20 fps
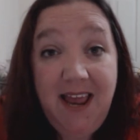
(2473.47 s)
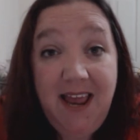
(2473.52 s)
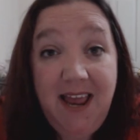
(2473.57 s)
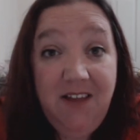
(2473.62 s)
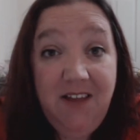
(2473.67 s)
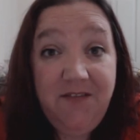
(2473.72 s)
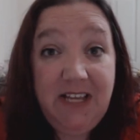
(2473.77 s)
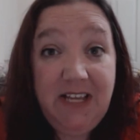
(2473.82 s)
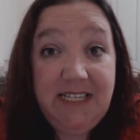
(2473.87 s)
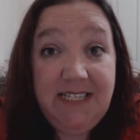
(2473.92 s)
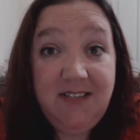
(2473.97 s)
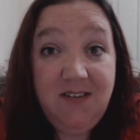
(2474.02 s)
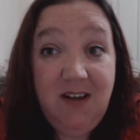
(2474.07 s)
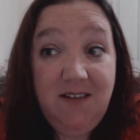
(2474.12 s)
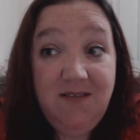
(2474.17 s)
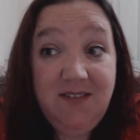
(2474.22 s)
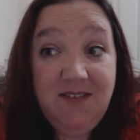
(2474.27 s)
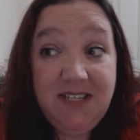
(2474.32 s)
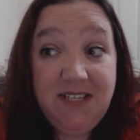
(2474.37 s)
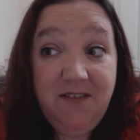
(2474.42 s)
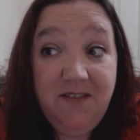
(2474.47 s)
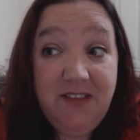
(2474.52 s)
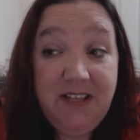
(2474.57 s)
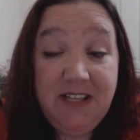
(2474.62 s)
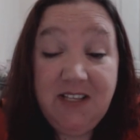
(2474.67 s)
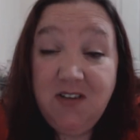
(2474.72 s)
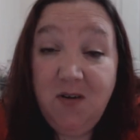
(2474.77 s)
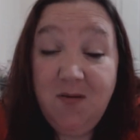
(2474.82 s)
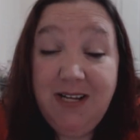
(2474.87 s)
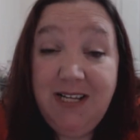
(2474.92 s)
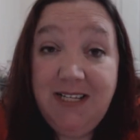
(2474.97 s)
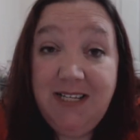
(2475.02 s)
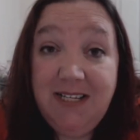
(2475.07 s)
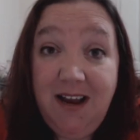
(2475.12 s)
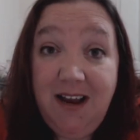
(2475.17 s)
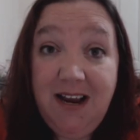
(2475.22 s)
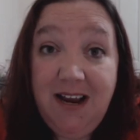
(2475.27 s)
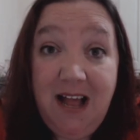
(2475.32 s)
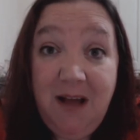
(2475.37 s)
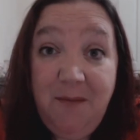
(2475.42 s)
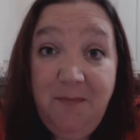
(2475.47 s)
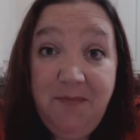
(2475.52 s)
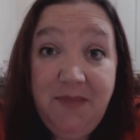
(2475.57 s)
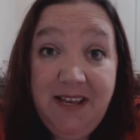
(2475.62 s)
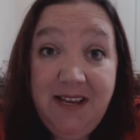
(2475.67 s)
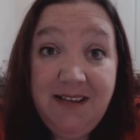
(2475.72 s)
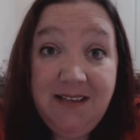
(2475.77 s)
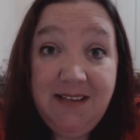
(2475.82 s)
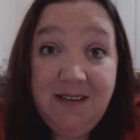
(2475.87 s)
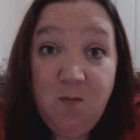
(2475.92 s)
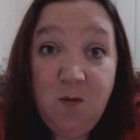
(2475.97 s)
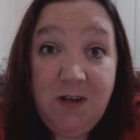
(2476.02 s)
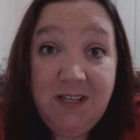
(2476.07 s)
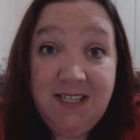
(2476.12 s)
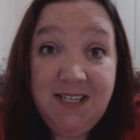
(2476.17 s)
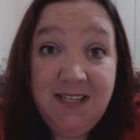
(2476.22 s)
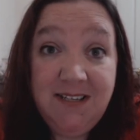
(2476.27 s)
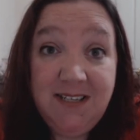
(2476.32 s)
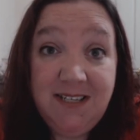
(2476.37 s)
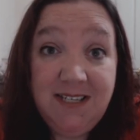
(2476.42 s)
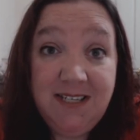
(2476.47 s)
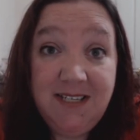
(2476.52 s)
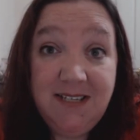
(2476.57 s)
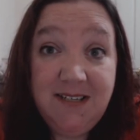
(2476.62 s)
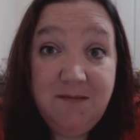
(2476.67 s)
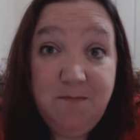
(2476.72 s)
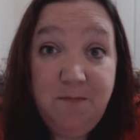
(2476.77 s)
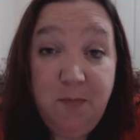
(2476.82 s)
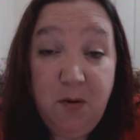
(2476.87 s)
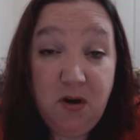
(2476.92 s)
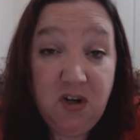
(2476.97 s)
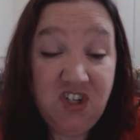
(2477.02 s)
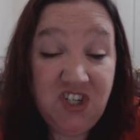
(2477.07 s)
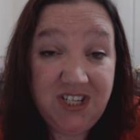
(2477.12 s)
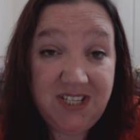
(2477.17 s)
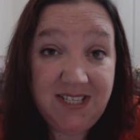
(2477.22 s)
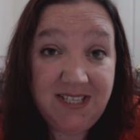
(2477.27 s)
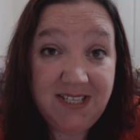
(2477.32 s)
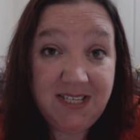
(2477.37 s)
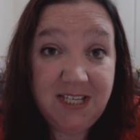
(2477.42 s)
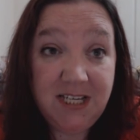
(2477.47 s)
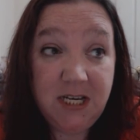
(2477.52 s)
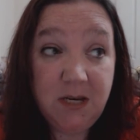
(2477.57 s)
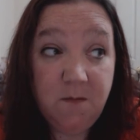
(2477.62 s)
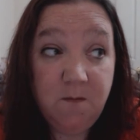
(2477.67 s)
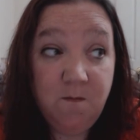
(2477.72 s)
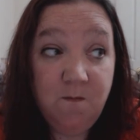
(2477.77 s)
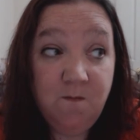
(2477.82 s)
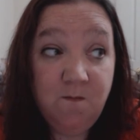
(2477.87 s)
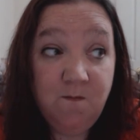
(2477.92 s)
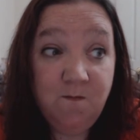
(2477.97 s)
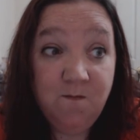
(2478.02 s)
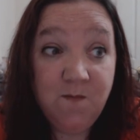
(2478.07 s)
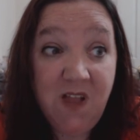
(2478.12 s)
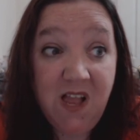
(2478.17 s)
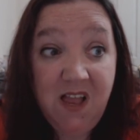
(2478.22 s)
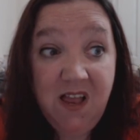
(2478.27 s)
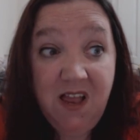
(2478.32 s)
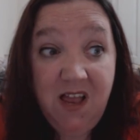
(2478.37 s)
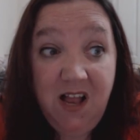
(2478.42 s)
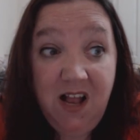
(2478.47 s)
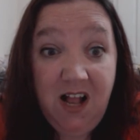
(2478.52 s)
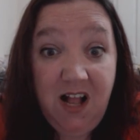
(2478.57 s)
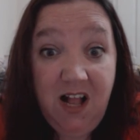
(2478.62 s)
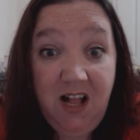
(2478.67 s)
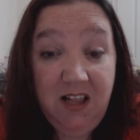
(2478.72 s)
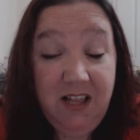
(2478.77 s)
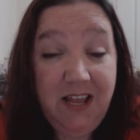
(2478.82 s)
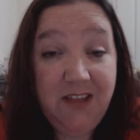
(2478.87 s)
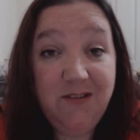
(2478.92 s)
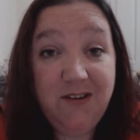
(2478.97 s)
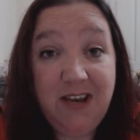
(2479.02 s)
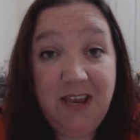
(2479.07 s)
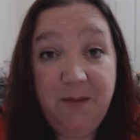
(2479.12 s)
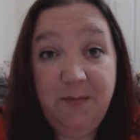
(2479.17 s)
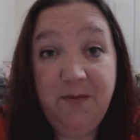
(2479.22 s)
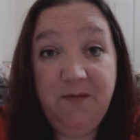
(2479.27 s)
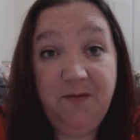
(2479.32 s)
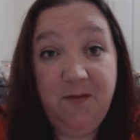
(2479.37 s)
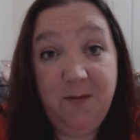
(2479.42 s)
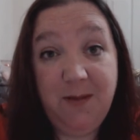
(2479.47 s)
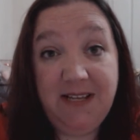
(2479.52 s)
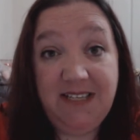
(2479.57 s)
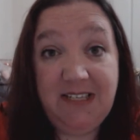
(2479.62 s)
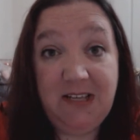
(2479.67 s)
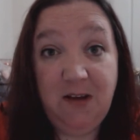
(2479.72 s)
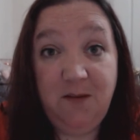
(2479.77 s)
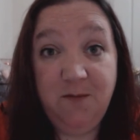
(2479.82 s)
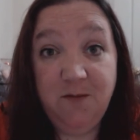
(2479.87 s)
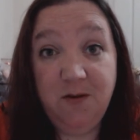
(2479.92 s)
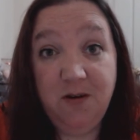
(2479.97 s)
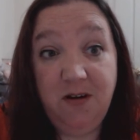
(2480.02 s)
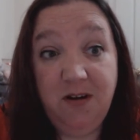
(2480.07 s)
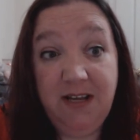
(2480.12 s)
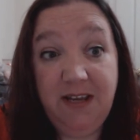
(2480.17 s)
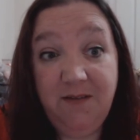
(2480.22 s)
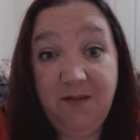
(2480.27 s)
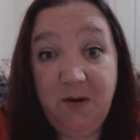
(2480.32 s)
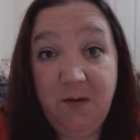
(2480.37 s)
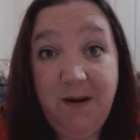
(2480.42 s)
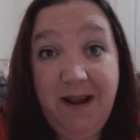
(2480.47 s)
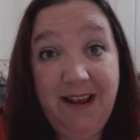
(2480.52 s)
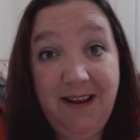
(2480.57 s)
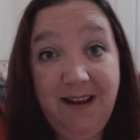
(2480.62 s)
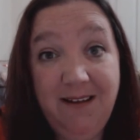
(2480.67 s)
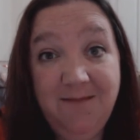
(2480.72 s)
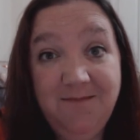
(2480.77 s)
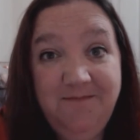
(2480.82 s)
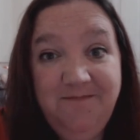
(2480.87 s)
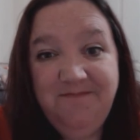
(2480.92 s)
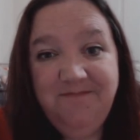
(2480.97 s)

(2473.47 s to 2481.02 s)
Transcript: And if I still have stuff that's already dyed up that wasn't purchased, I'll either keep it for myself or I'll give it away.